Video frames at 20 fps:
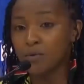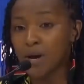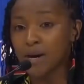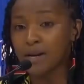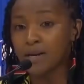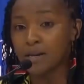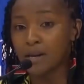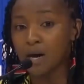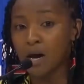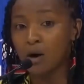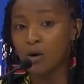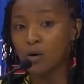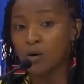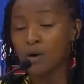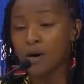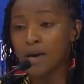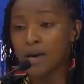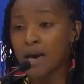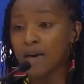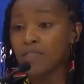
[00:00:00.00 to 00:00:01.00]
right now,
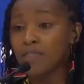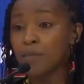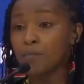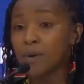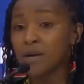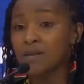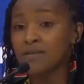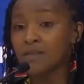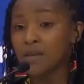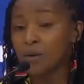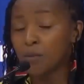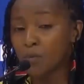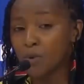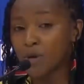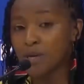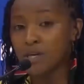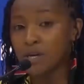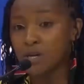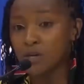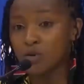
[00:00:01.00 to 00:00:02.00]
and the best that
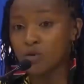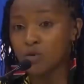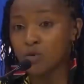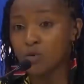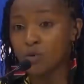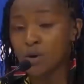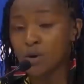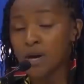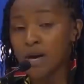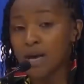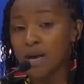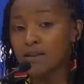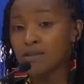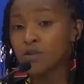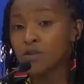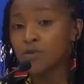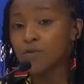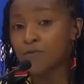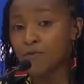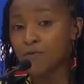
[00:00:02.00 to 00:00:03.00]
we can do
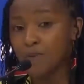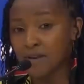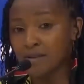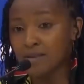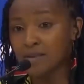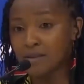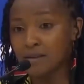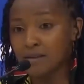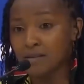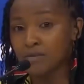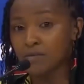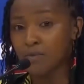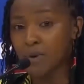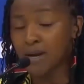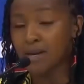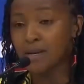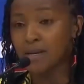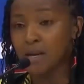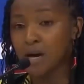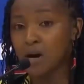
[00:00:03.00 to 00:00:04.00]
is to fix this
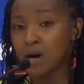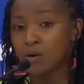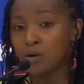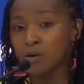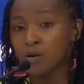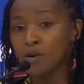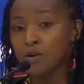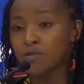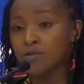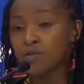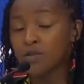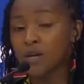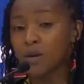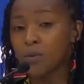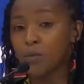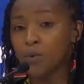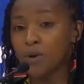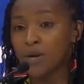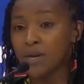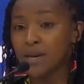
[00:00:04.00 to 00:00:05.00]
right now so that
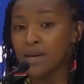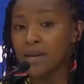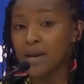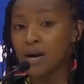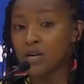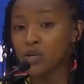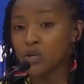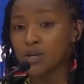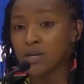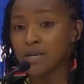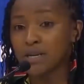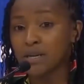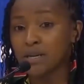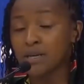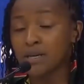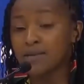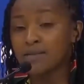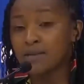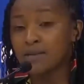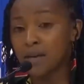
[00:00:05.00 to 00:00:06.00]
we can
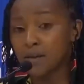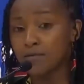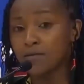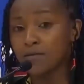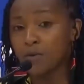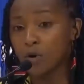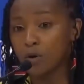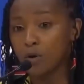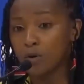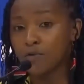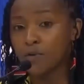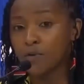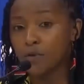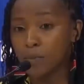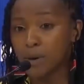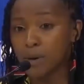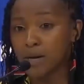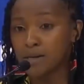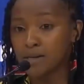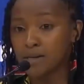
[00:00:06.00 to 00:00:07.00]
actually save all of
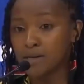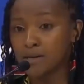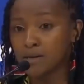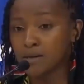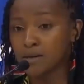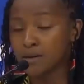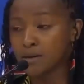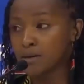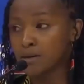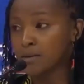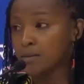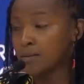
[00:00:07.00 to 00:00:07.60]
humanity.